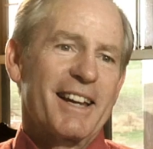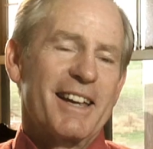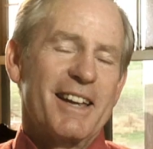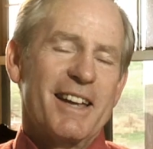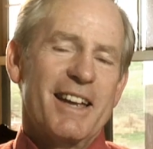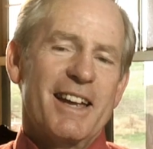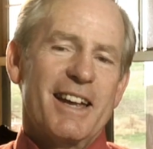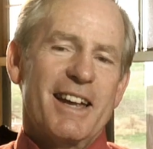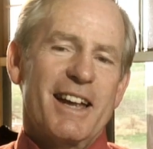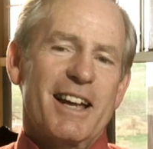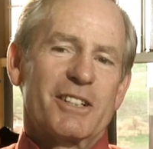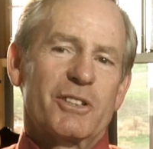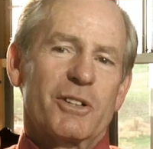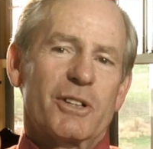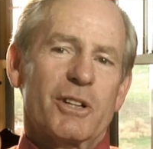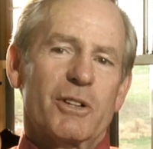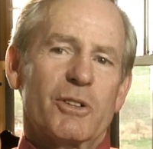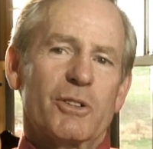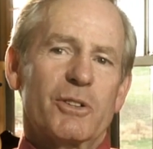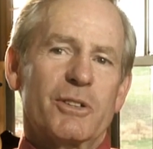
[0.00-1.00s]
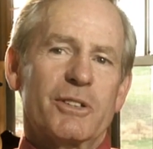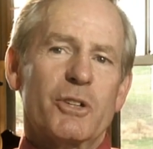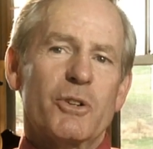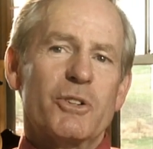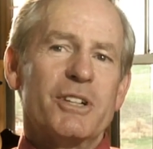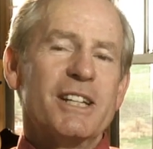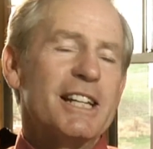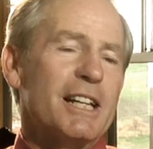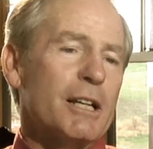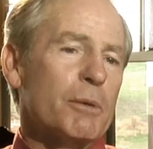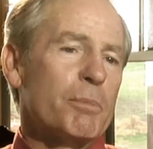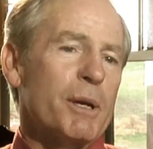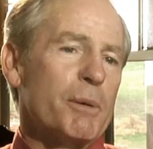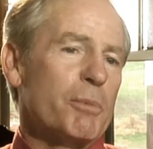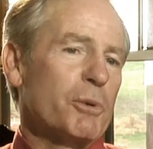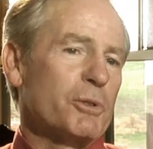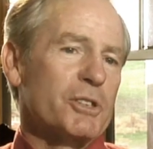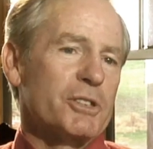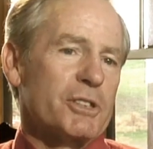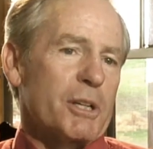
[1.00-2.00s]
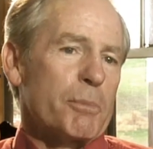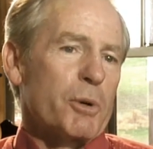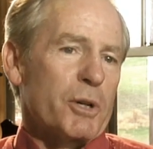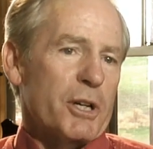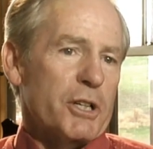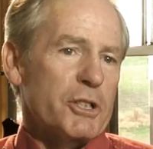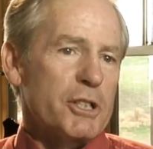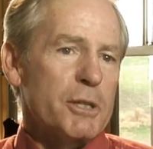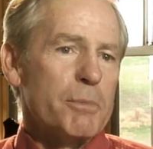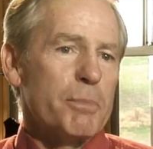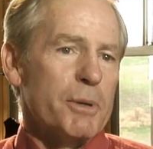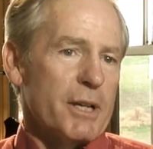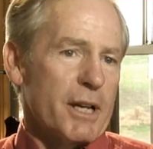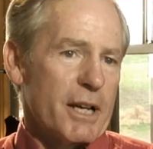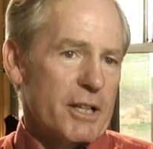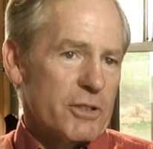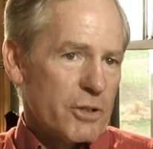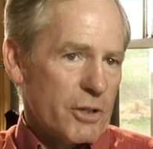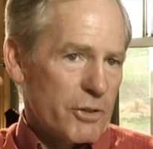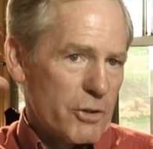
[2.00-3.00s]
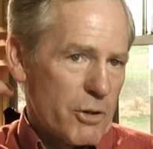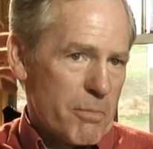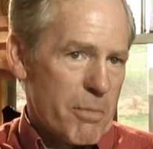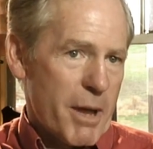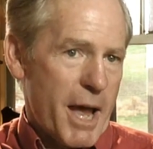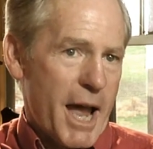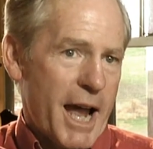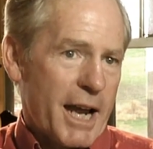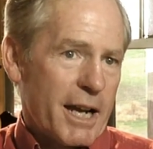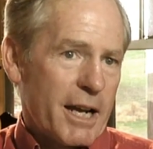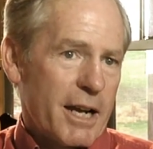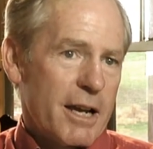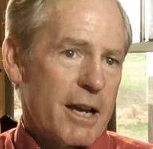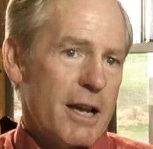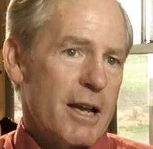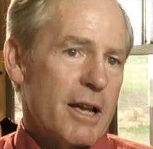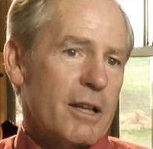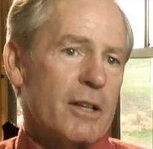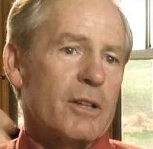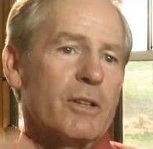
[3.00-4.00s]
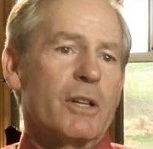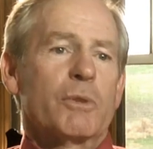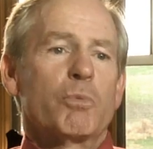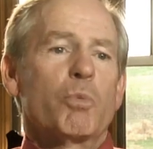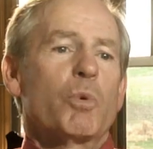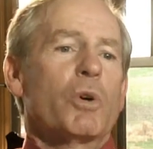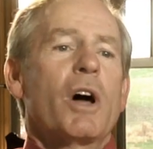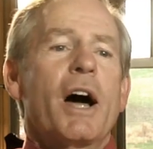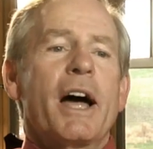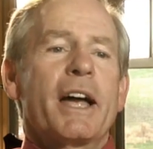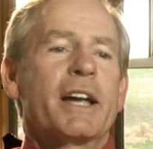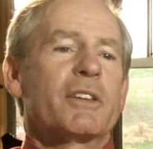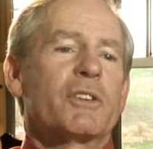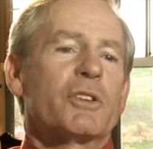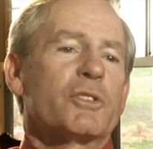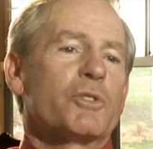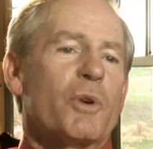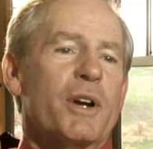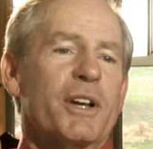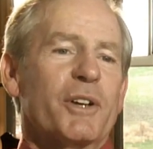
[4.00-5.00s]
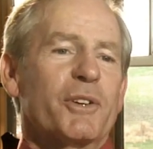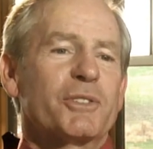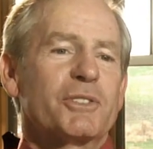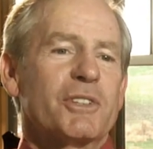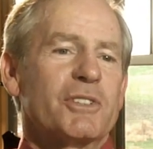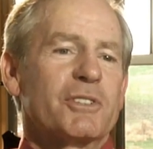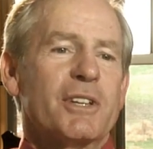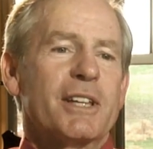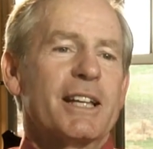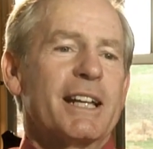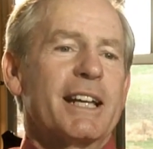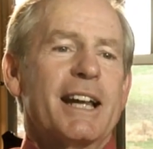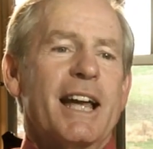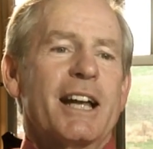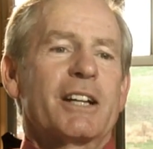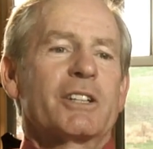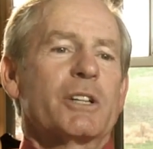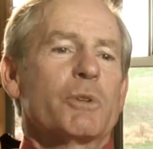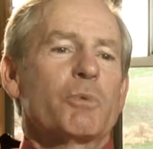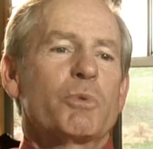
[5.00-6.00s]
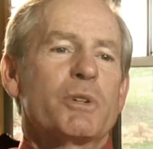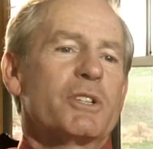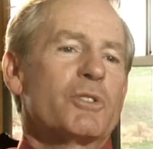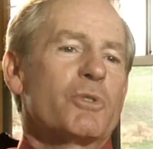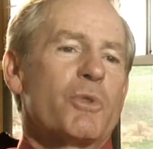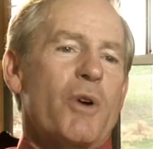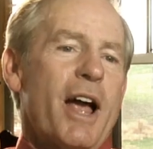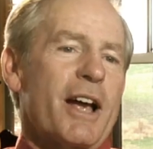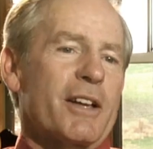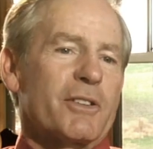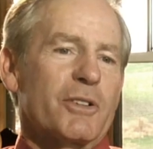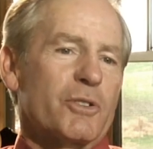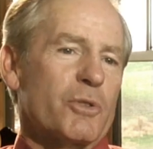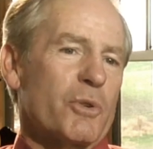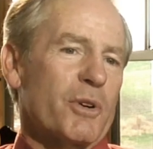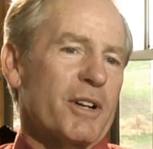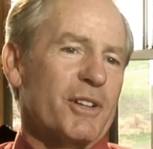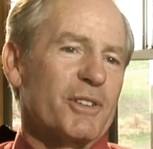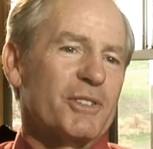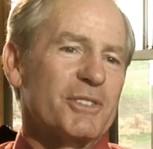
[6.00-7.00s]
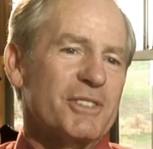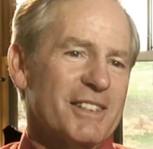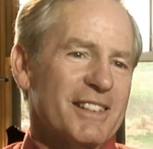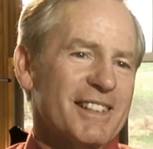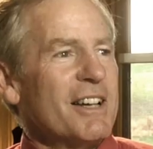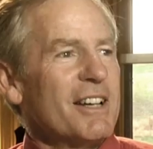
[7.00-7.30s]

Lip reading: And so they're needing people just to put a GPS on their back that will hike the trails so they can actually retrack the trails.